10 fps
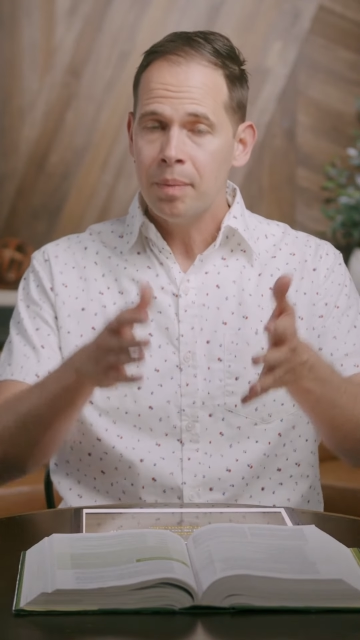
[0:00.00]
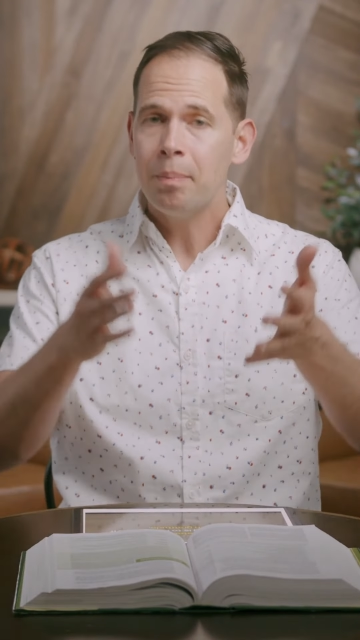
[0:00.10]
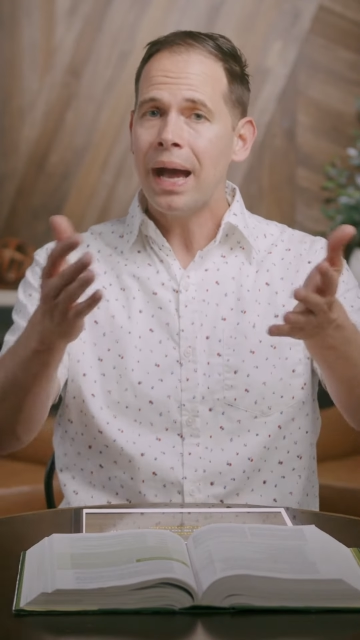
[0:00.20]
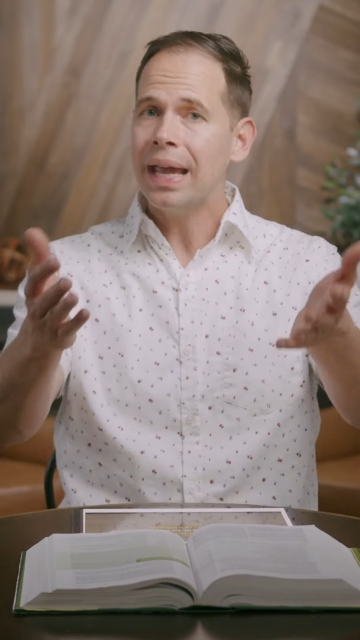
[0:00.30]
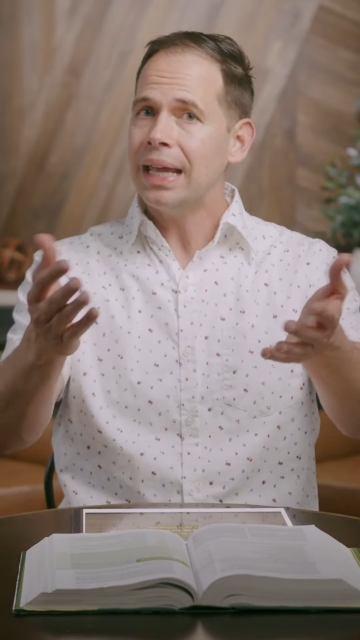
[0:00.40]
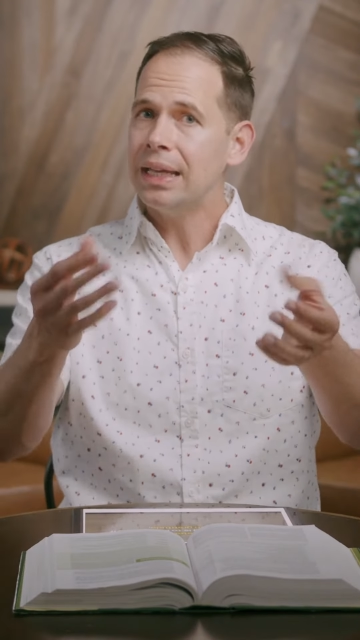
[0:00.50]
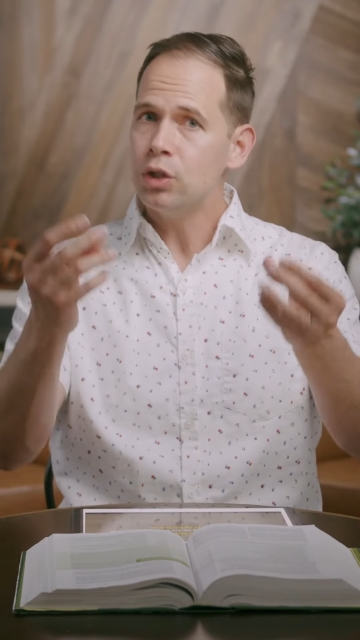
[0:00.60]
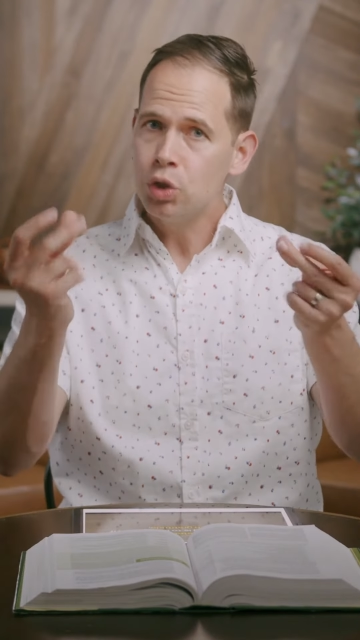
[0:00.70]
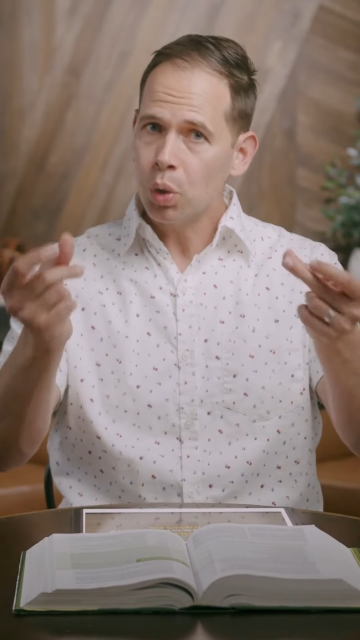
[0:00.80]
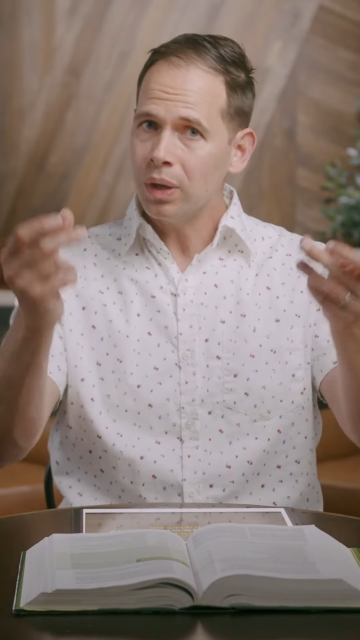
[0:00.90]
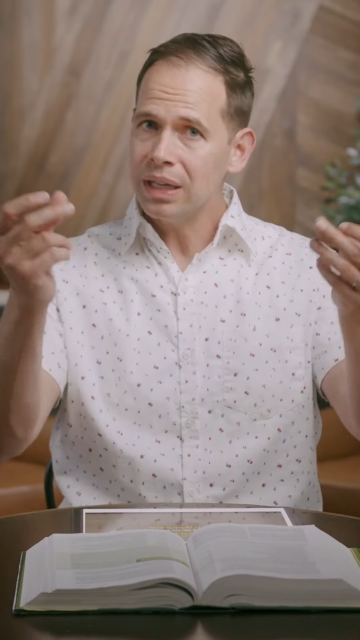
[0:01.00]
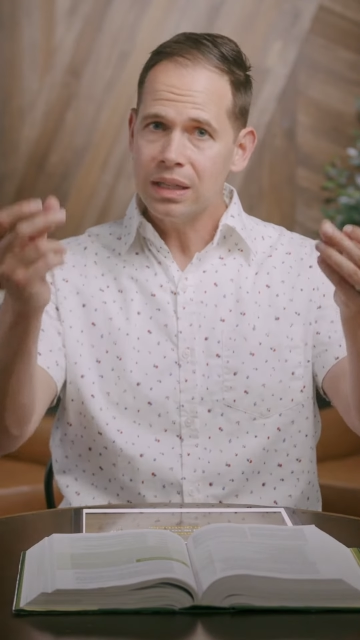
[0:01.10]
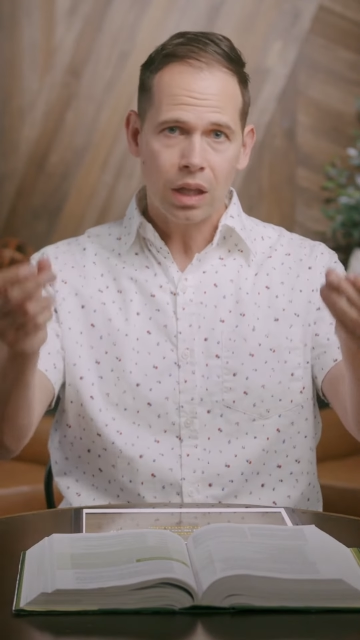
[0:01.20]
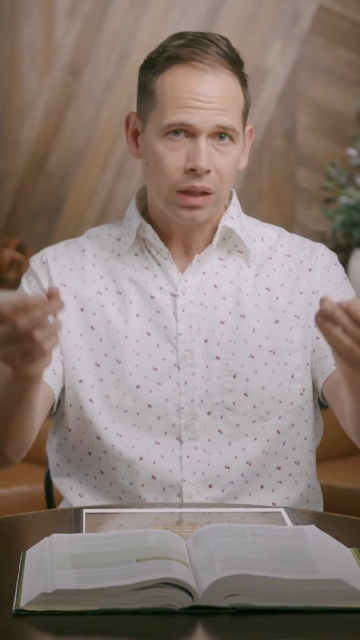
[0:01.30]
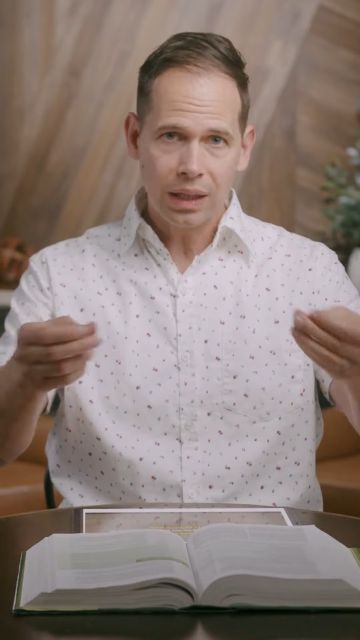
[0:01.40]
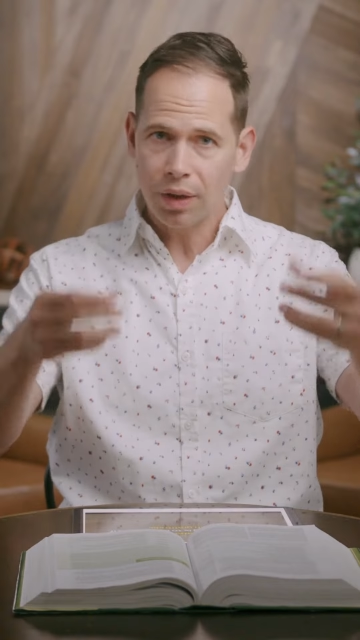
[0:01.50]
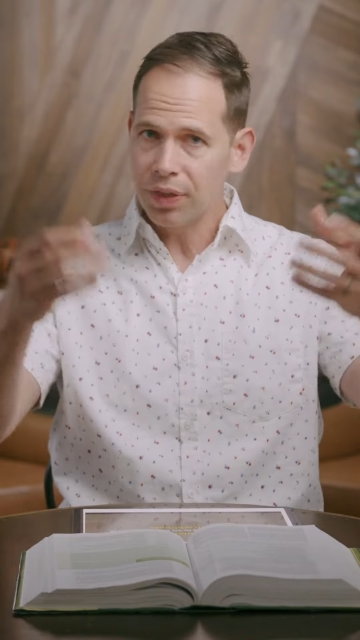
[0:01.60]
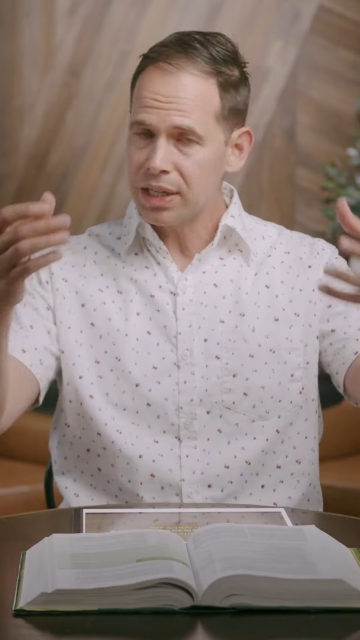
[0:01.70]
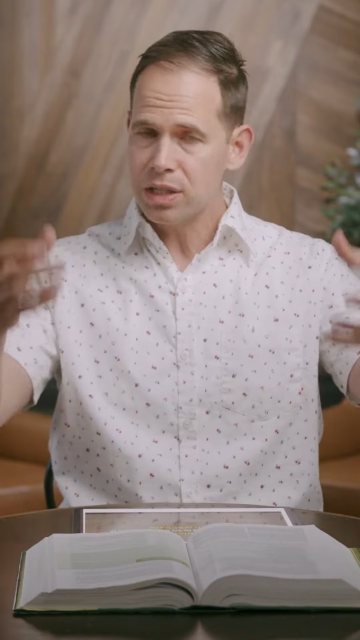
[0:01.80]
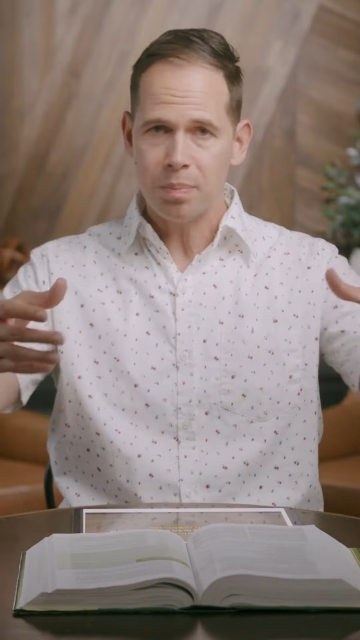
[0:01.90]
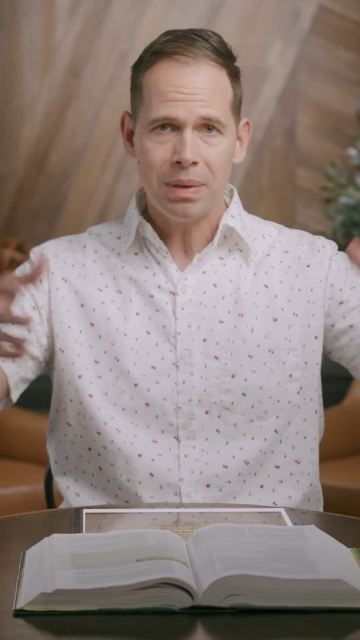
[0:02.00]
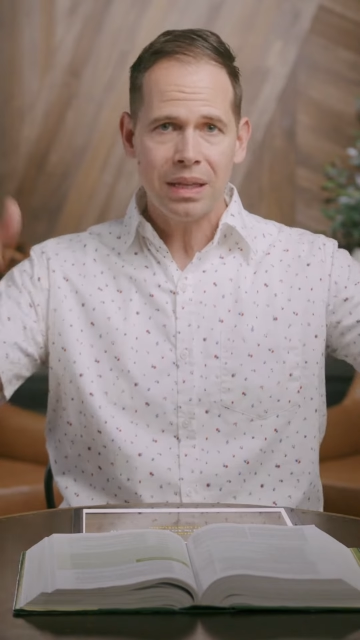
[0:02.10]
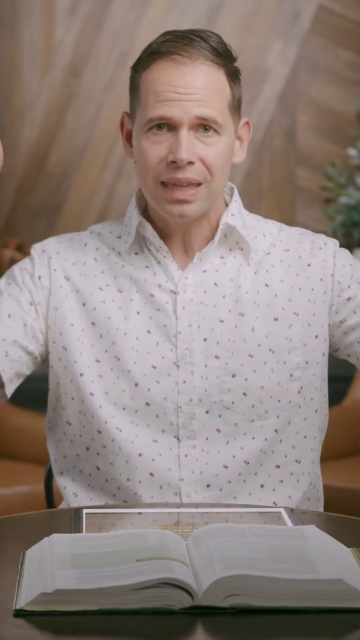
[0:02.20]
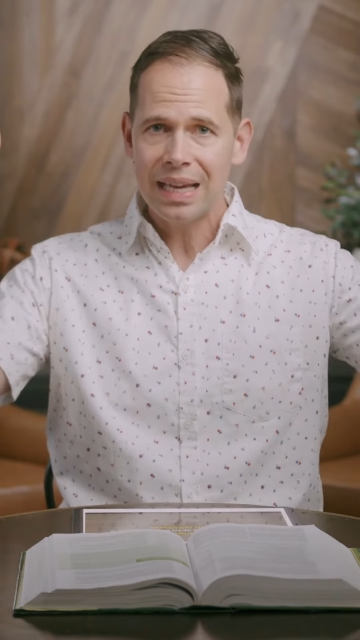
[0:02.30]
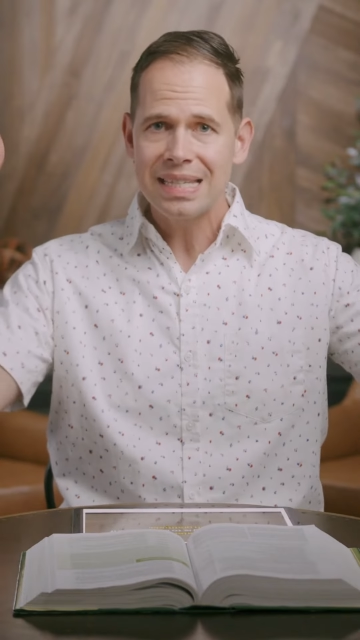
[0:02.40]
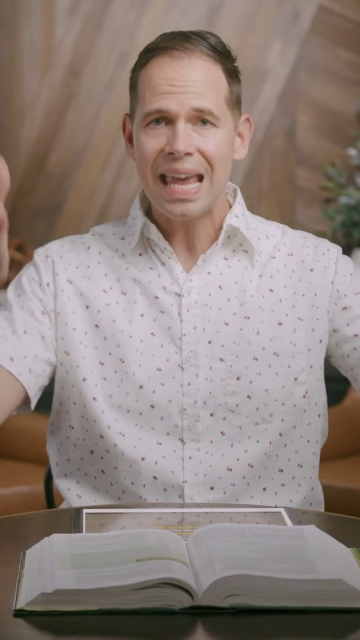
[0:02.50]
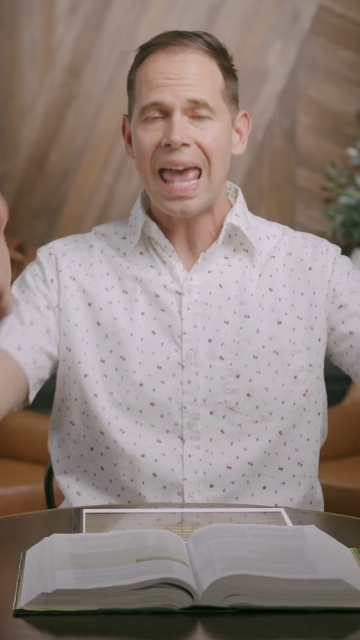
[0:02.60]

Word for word: by enjoying the little things, the big things,